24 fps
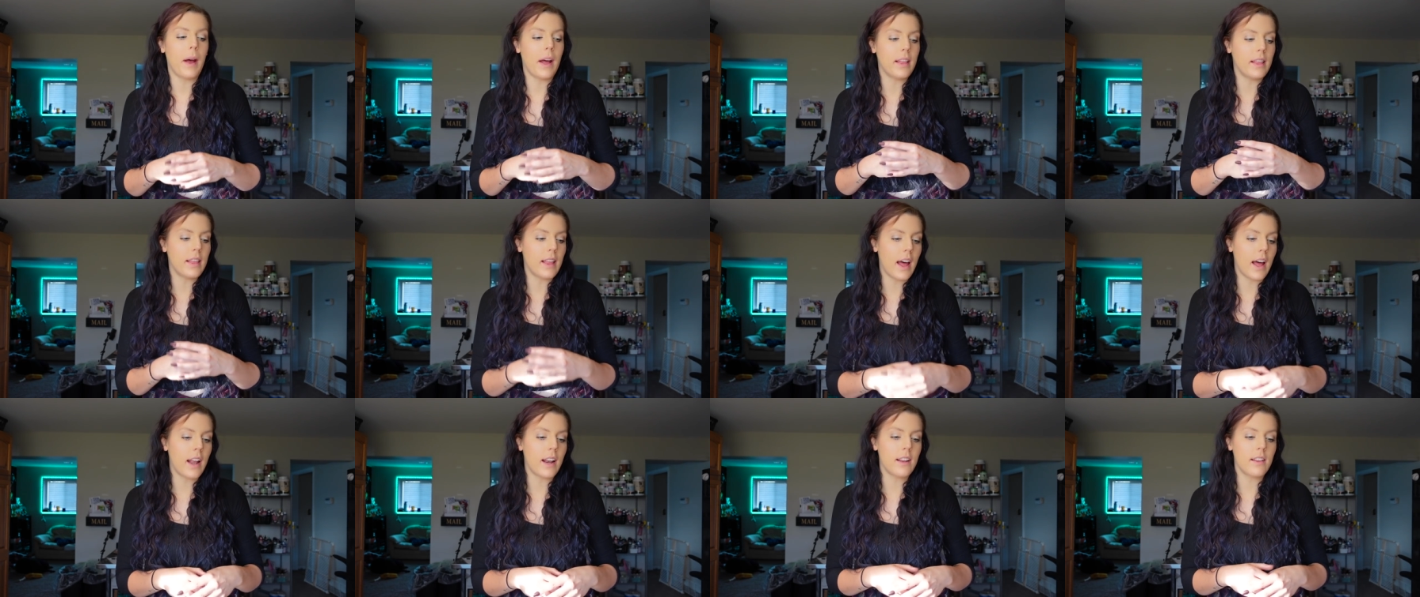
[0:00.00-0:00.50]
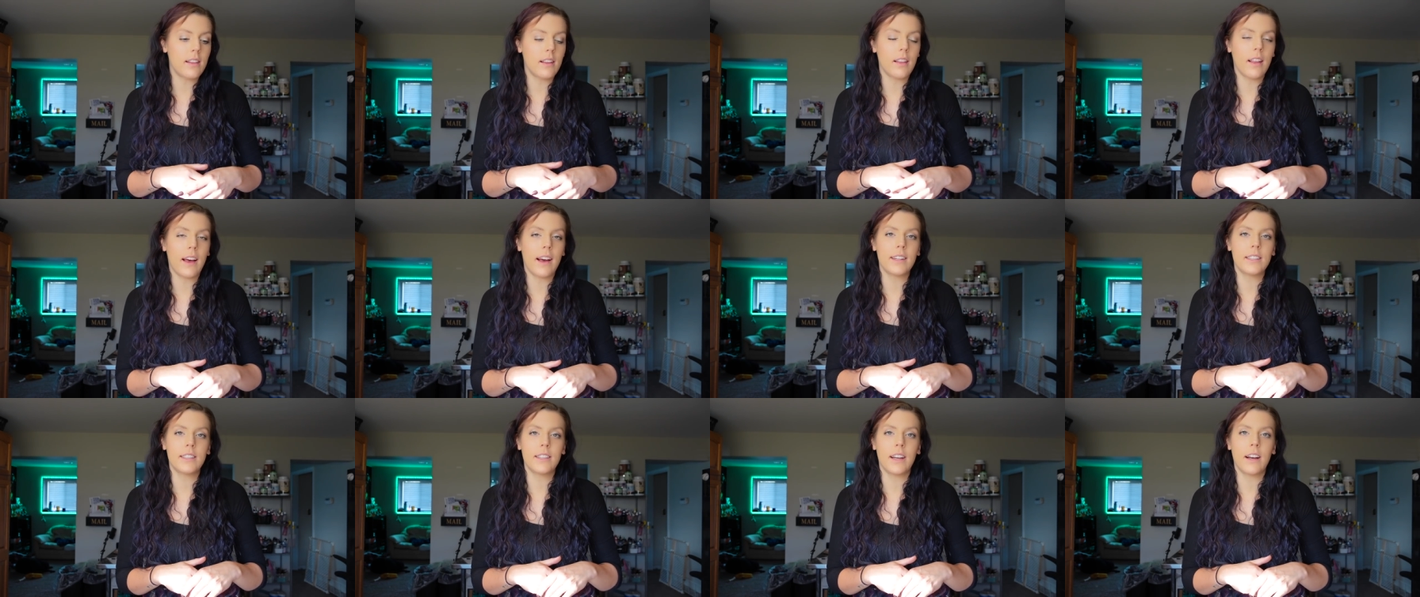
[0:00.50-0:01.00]
and then the
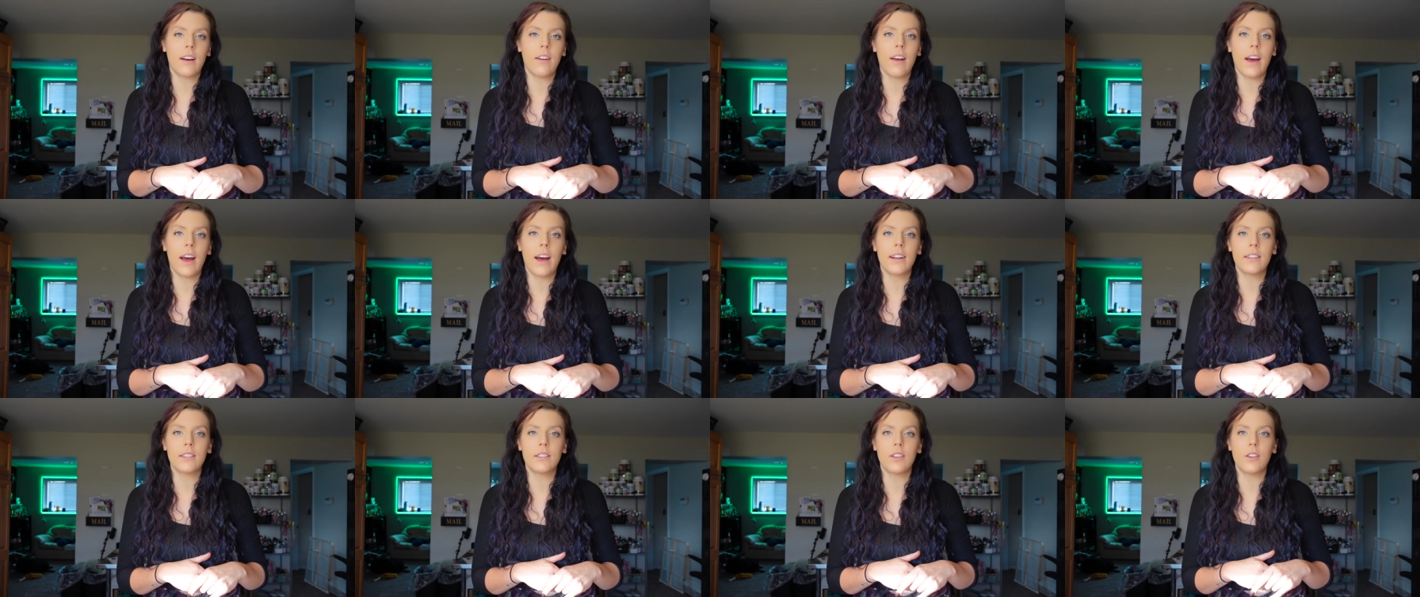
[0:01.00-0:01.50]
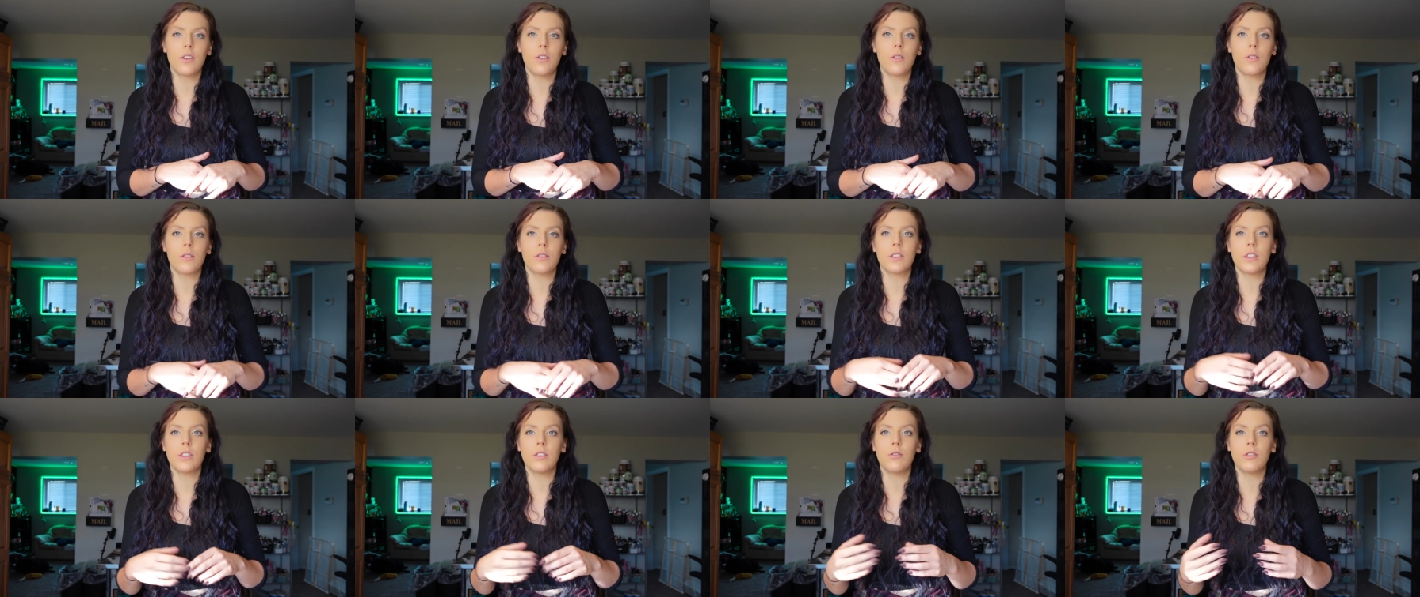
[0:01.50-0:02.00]
last thing I'll add is the
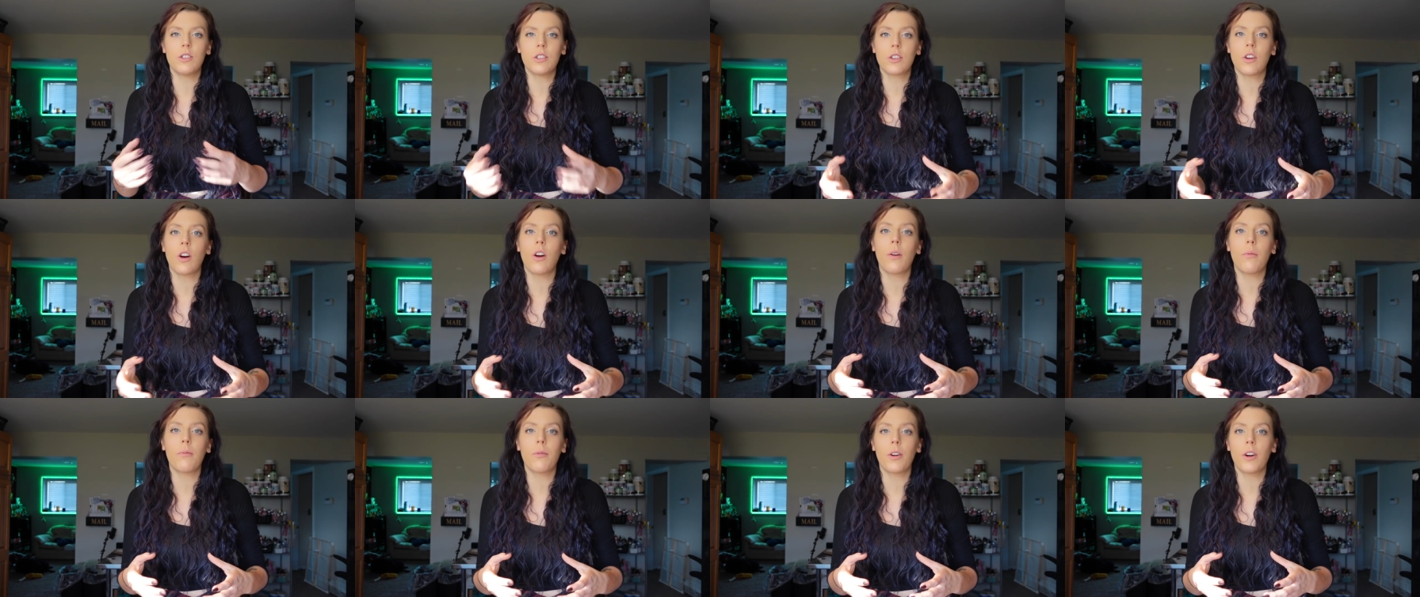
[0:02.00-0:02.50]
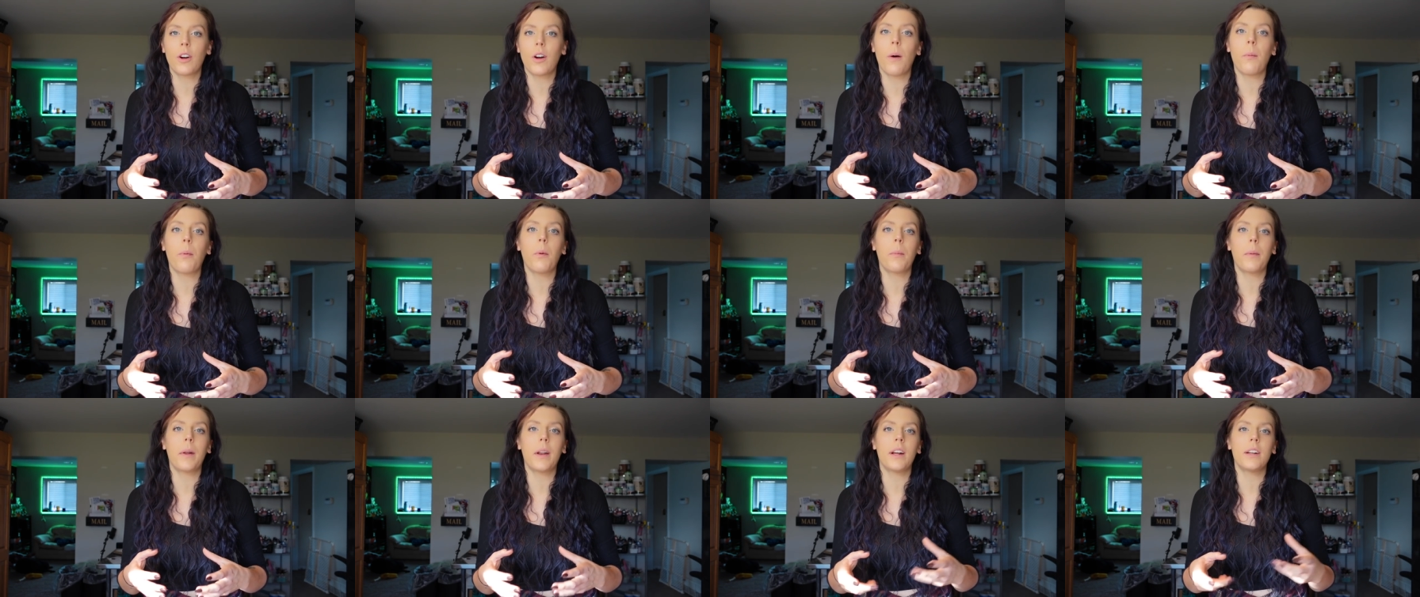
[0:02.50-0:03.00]
noodles, and you just cook them for a
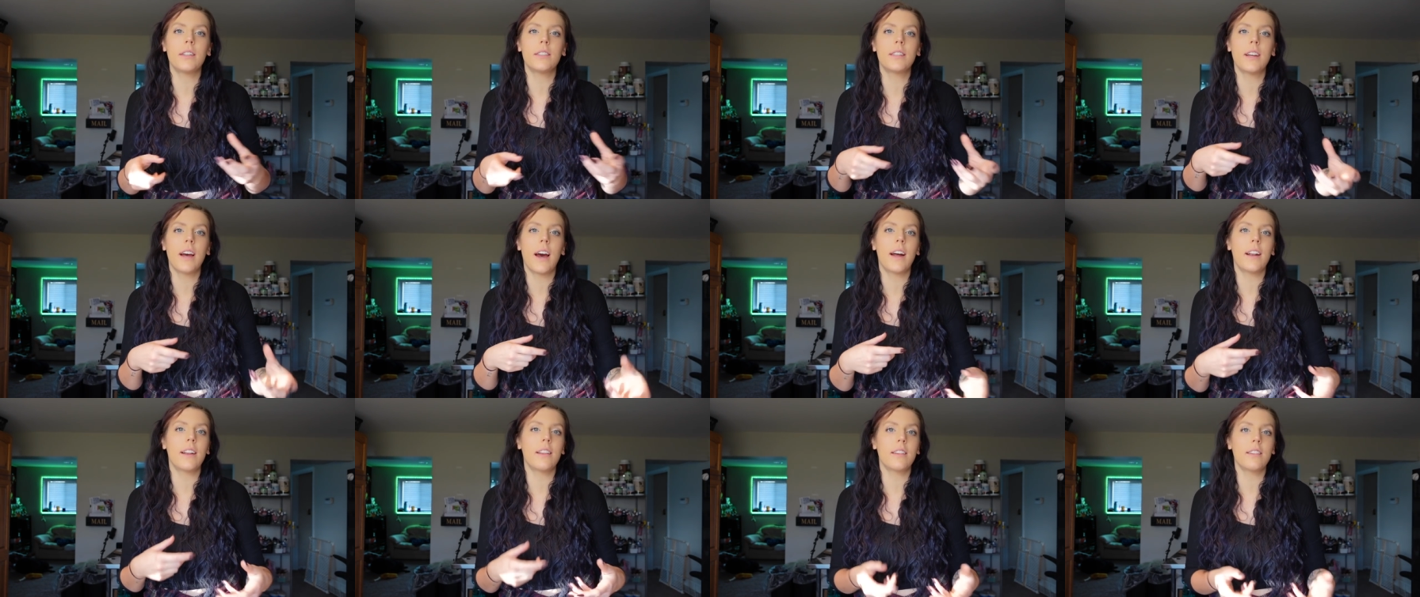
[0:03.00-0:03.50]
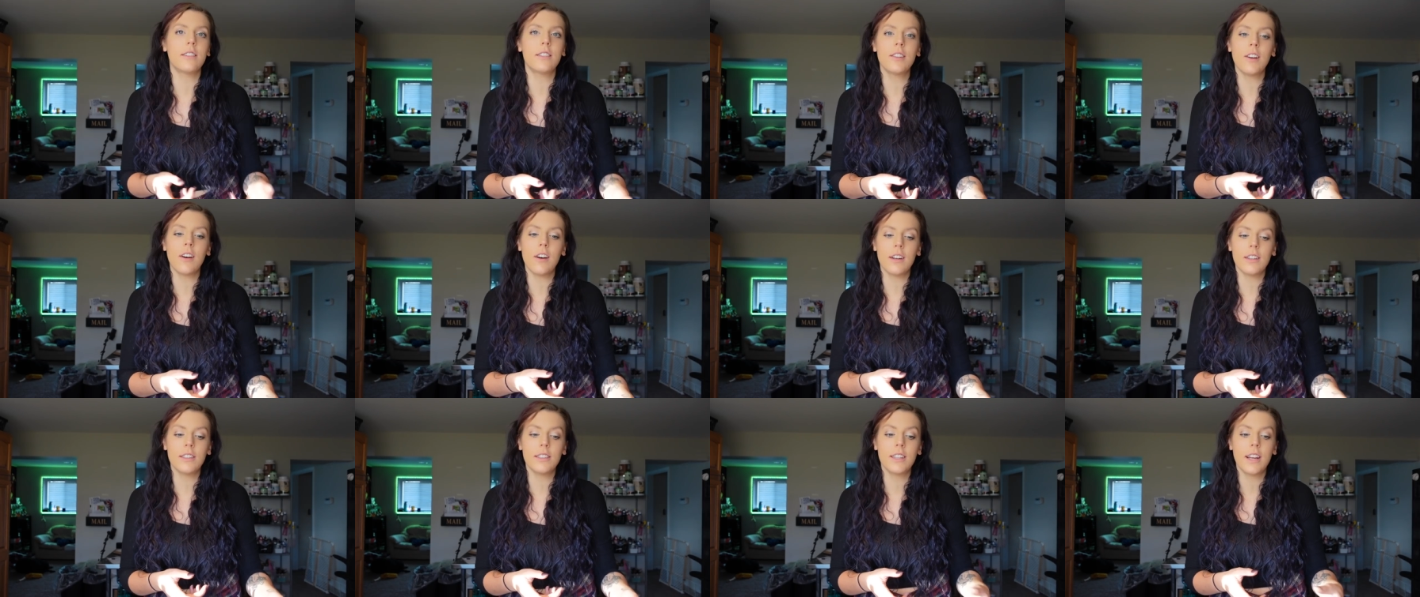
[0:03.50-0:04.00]
couple minutes, add in the
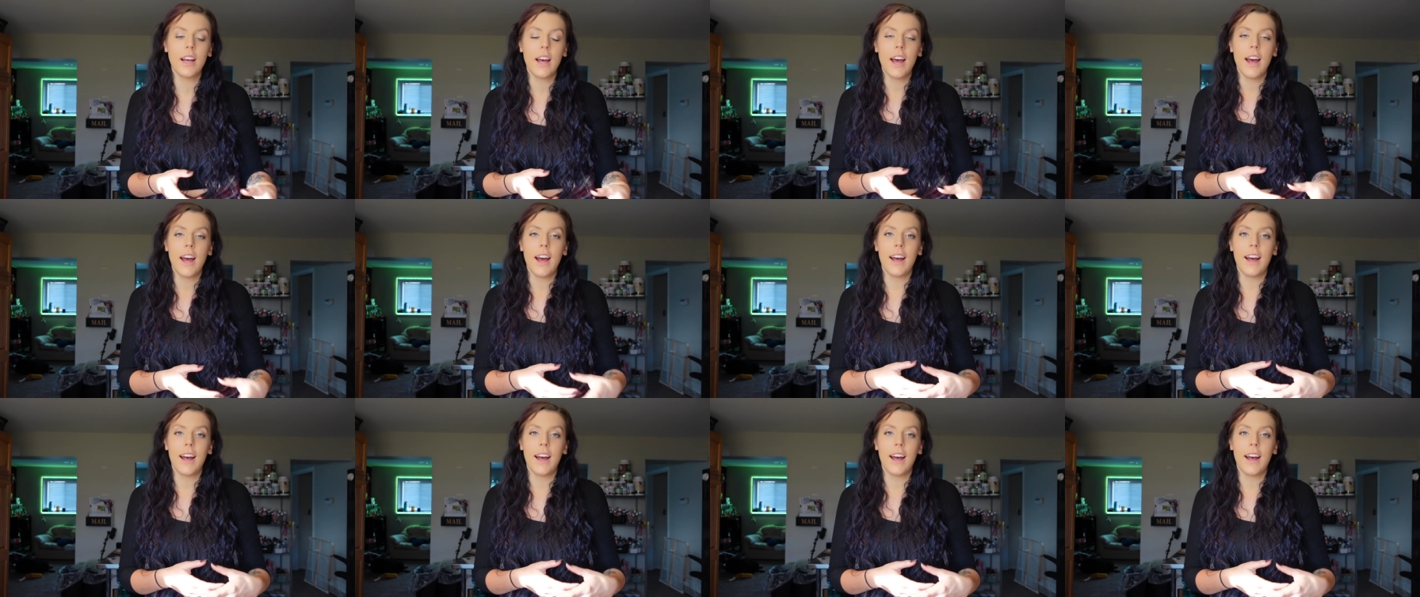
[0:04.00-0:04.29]
sauce,